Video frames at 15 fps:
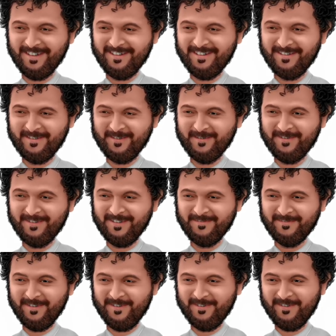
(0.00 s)
So
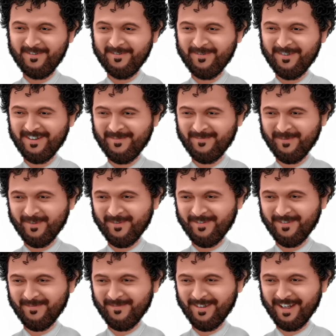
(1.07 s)
you've got those three
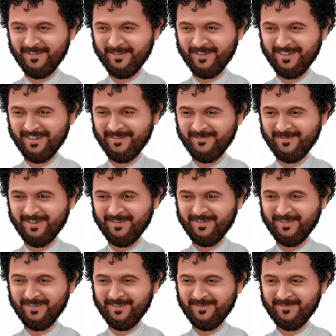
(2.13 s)
components, the battery, the
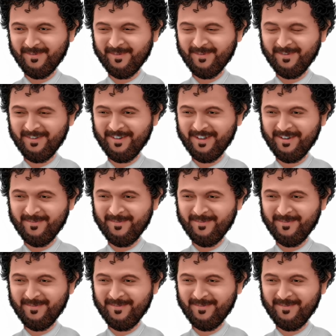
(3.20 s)
inverter and the motor.